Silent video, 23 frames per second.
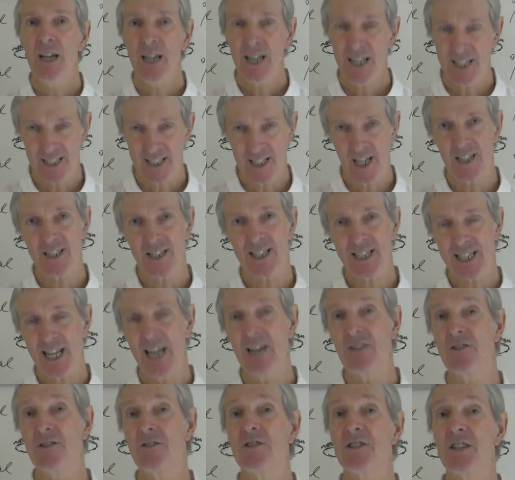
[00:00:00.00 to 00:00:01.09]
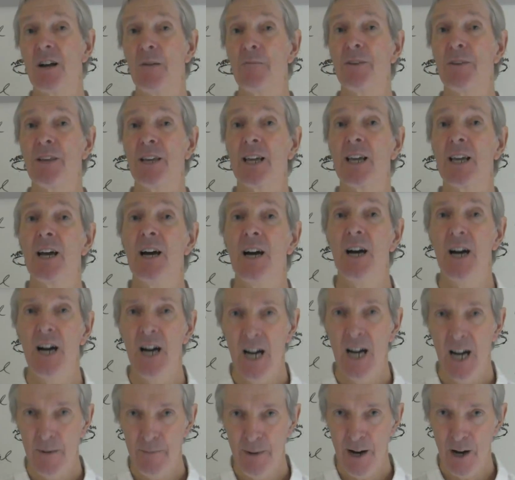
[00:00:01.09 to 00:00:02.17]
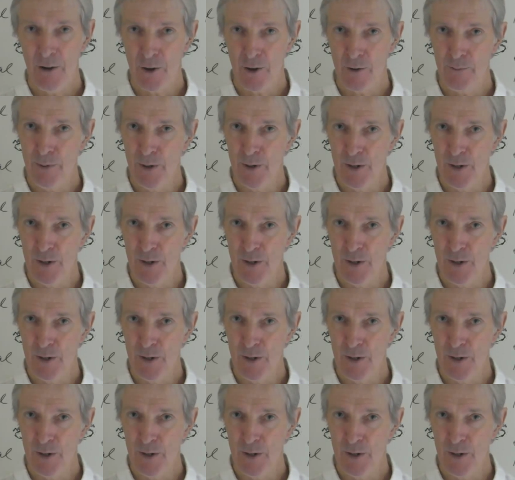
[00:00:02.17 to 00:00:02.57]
it does tell you something about the